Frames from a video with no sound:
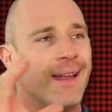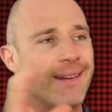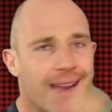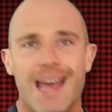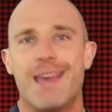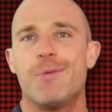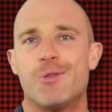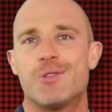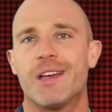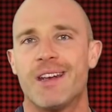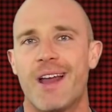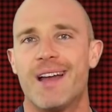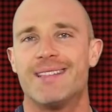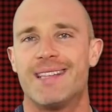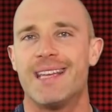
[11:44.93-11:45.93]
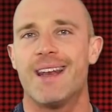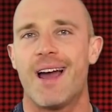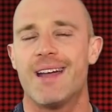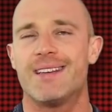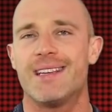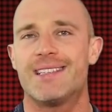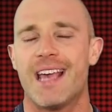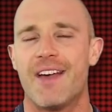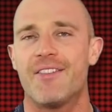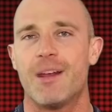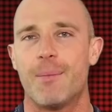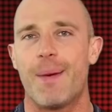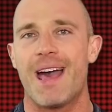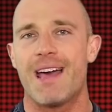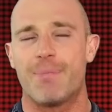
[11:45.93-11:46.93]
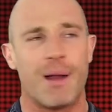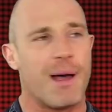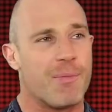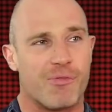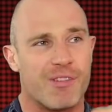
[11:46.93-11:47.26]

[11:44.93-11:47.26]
Debuts at 1997 at Bad Blood